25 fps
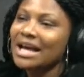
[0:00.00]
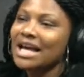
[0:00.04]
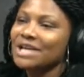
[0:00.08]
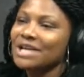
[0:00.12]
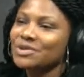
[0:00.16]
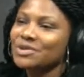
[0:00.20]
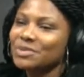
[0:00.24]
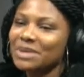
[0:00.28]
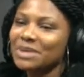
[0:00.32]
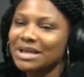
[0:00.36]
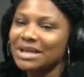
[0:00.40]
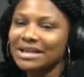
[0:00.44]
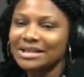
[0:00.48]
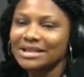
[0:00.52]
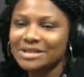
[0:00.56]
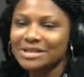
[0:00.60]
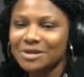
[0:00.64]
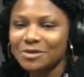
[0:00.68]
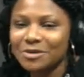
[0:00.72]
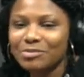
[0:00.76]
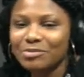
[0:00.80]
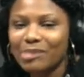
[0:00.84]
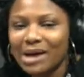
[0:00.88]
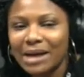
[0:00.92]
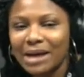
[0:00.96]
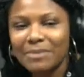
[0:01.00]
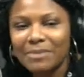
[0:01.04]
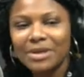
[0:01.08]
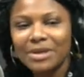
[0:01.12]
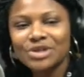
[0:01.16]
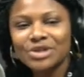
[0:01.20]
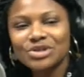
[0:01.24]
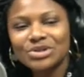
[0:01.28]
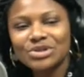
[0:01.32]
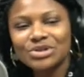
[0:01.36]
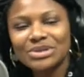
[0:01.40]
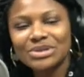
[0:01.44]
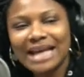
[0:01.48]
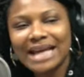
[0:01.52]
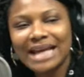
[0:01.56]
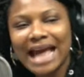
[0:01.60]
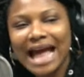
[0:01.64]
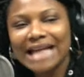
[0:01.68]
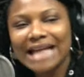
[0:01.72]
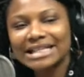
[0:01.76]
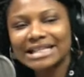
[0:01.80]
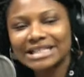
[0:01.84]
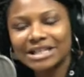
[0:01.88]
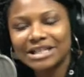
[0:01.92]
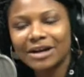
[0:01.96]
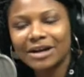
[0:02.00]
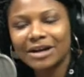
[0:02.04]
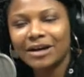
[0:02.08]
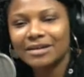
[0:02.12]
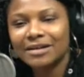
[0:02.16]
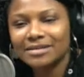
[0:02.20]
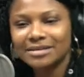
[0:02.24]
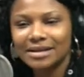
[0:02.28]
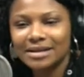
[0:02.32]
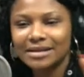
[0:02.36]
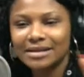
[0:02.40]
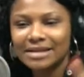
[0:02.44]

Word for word: So me, it's goodbye. Make sure to catch us